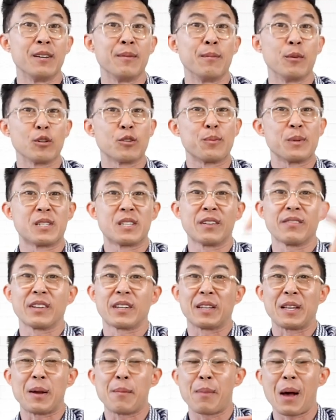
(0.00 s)
More
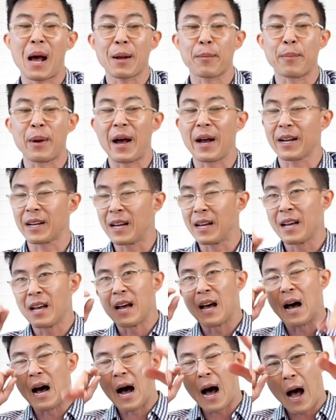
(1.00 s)
specifically, a backpack.
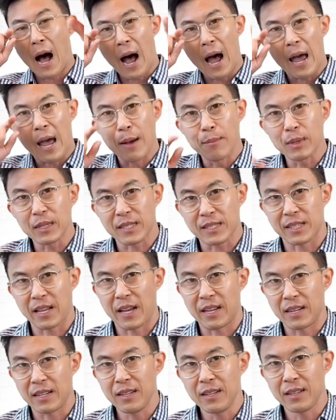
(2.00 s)
I am
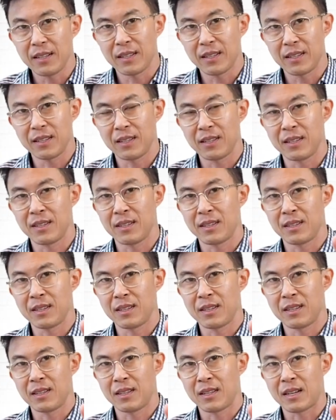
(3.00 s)
excited.
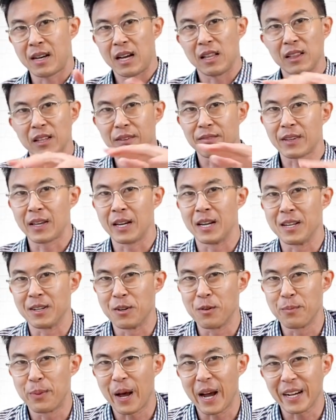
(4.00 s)
I love getting
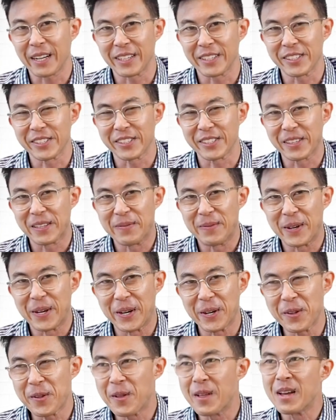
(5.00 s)
new packages in the
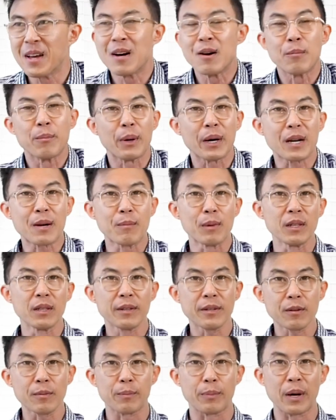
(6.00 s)
mail, but I'm a
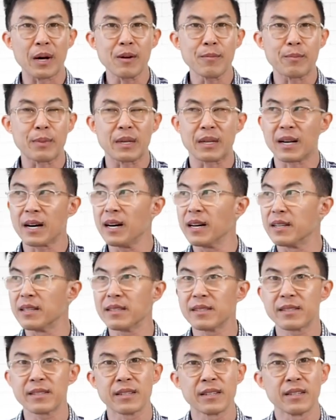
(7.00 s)
little bummed
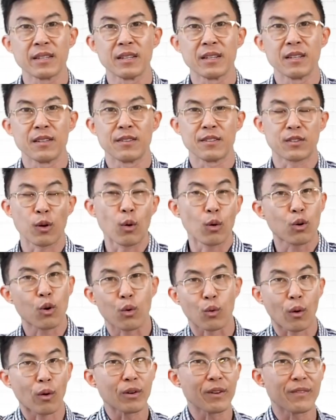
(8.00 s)
because this whole
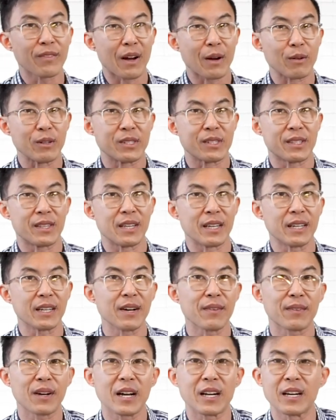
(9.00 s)
coronavirus thing,
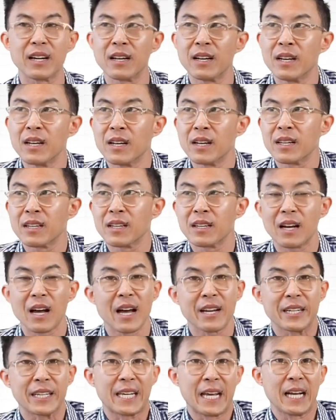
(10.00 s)
I've got to, I
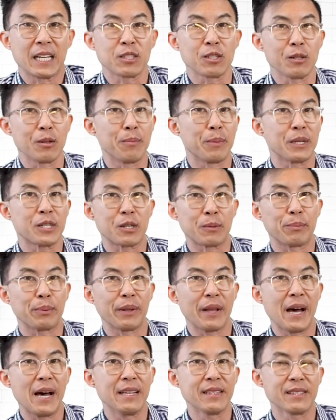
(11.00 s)
had to cancel a bunch of
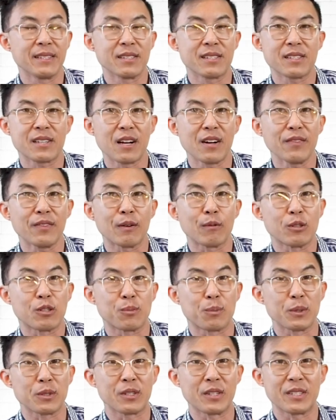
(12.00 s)
plans and stuff. I was
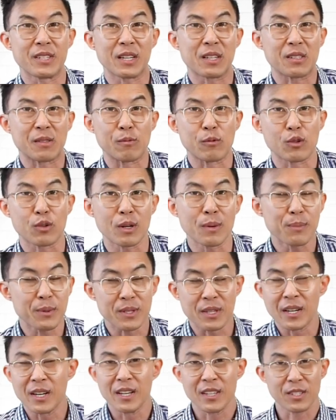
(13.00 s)
supposed to take some trips.